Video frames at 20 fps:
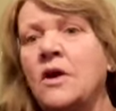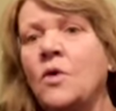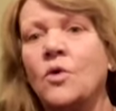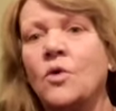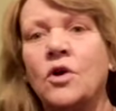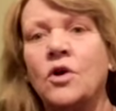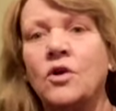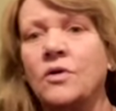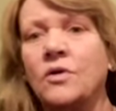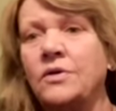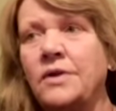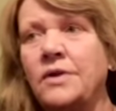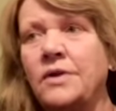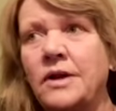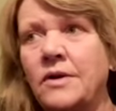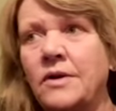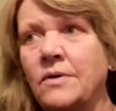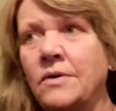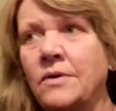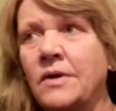Or,
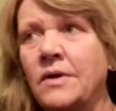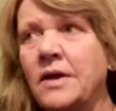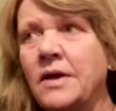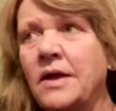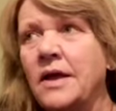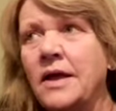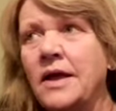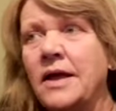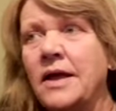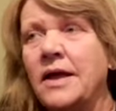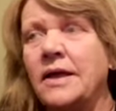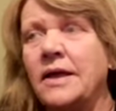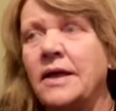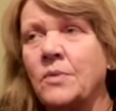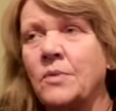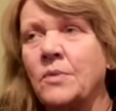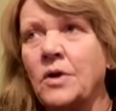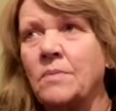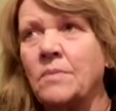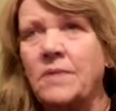in
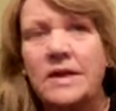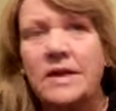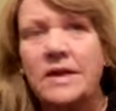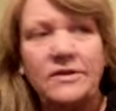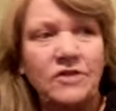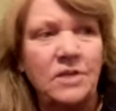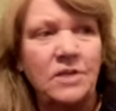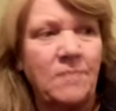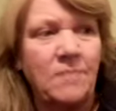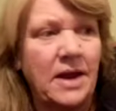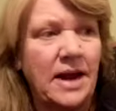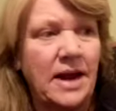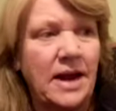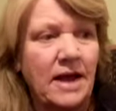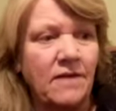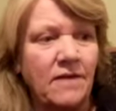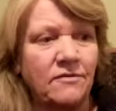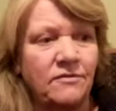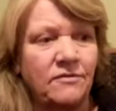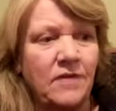the workplace, you might
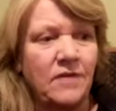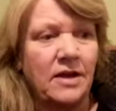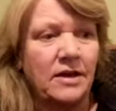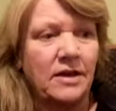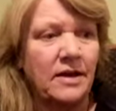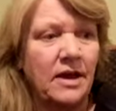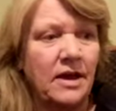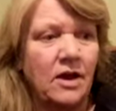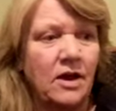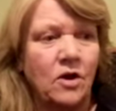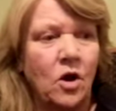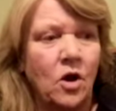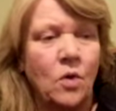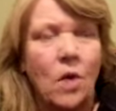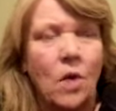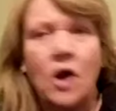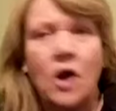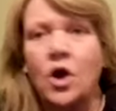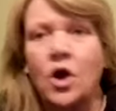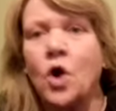have
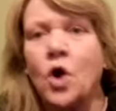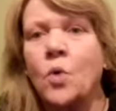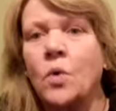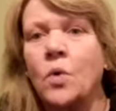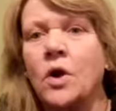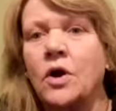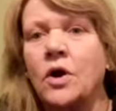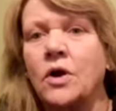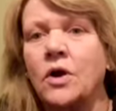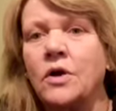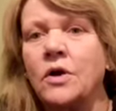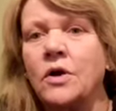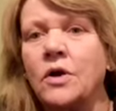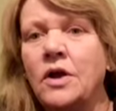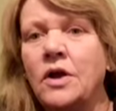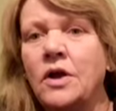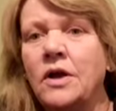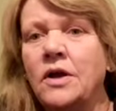a coworker